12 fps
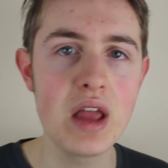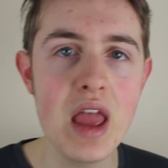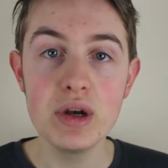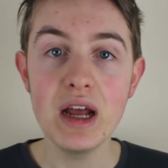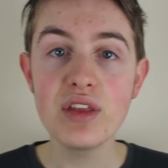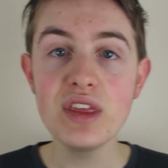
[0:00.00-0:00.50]

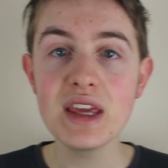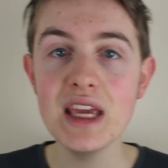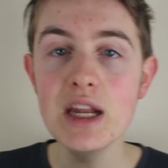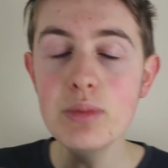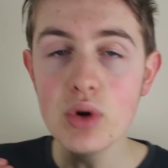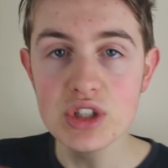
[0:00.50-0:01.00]
But I think
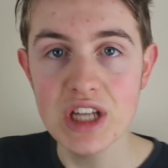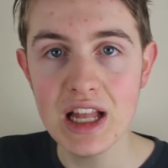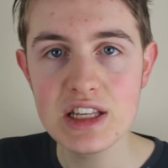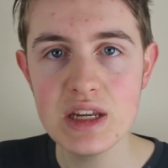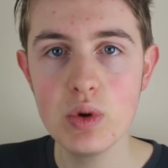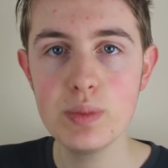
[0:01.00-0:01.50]

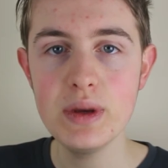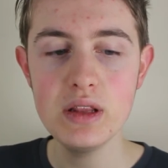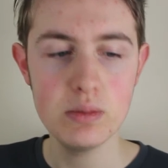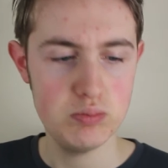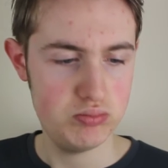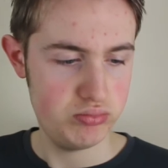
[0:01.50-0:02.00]
immortality would be
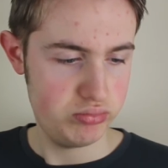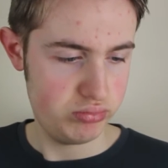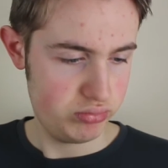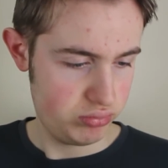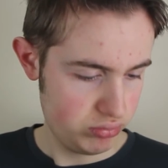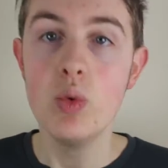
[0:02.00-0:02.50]

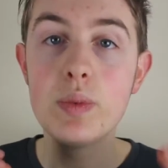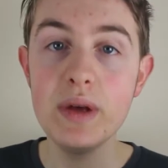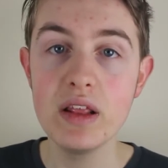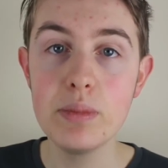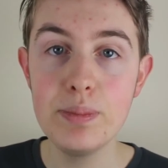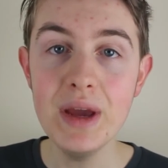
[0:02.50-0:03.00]

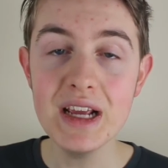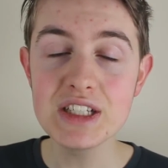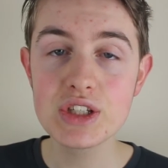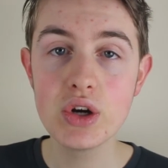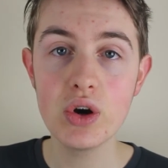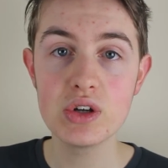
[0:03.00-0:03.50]
the
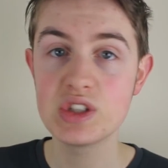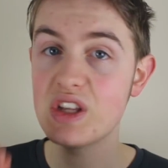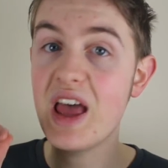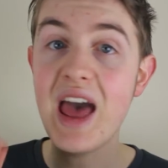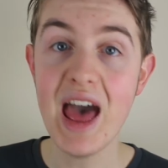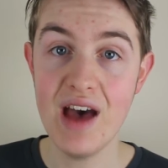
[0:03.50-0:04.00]
biggest curse
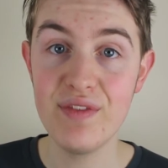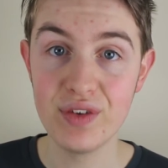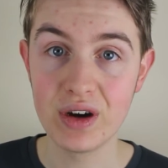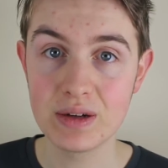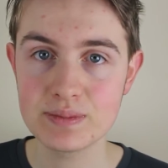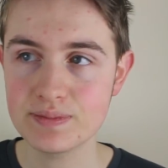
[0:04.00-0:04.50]
ever,